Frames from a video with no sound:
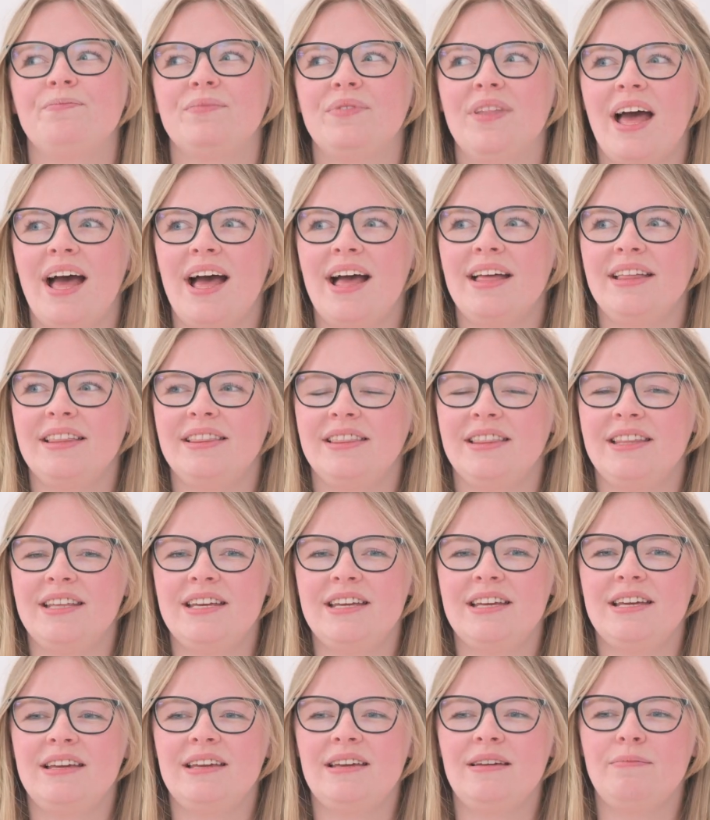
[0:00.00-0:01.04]

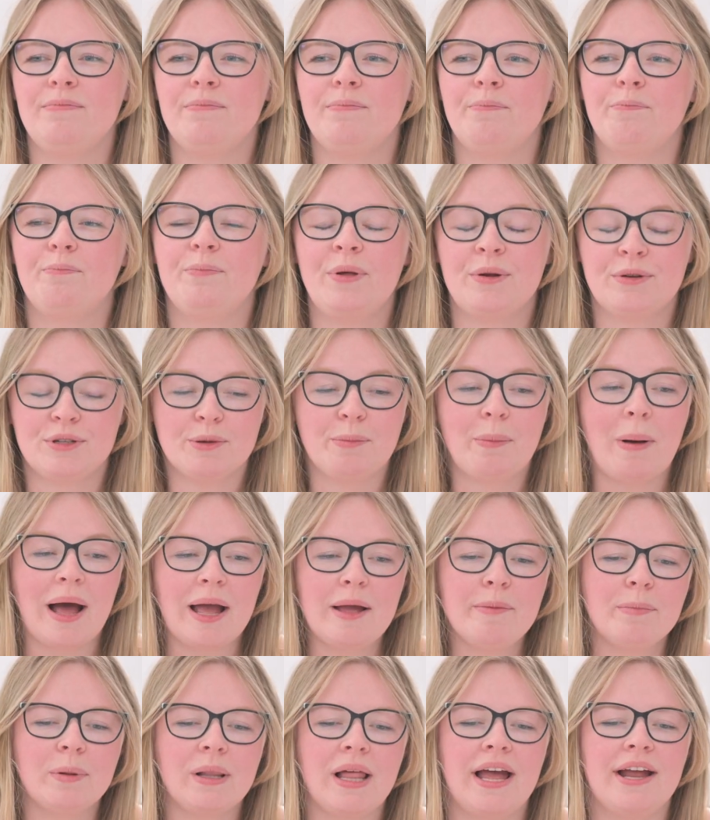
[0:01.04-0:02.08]
there's a
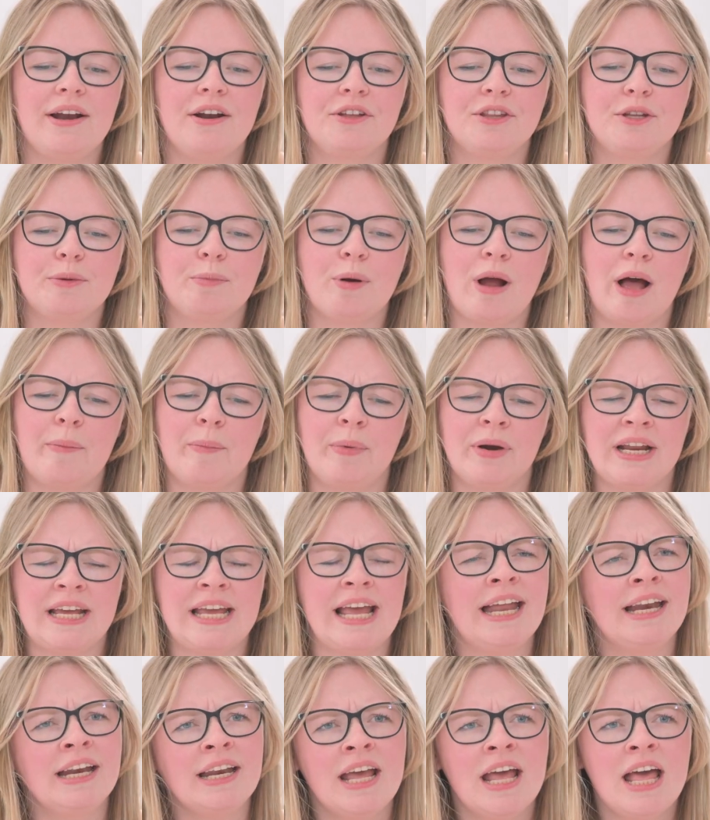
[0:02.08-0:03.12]
pipeline on the property.
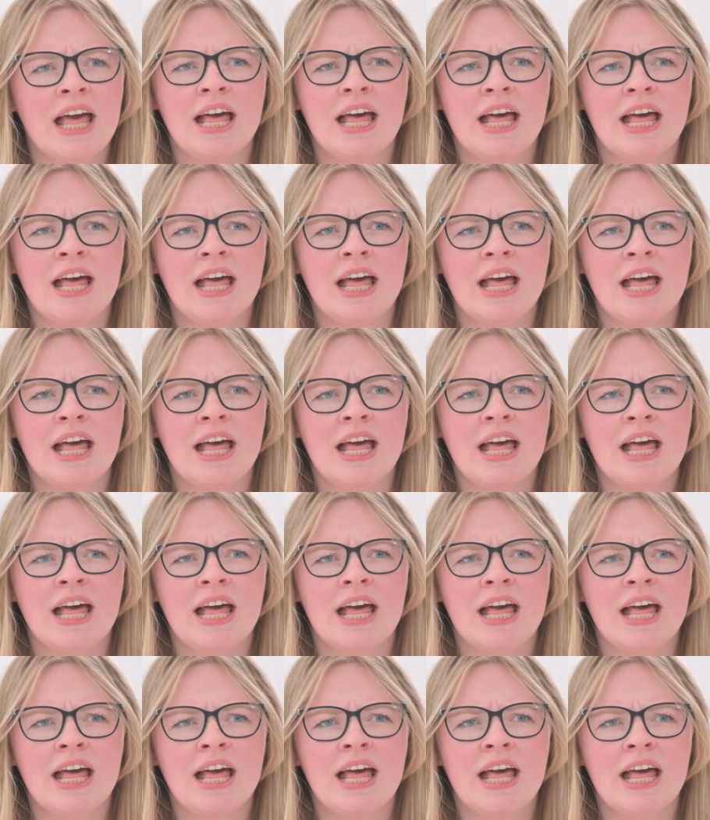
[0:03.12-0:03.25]
And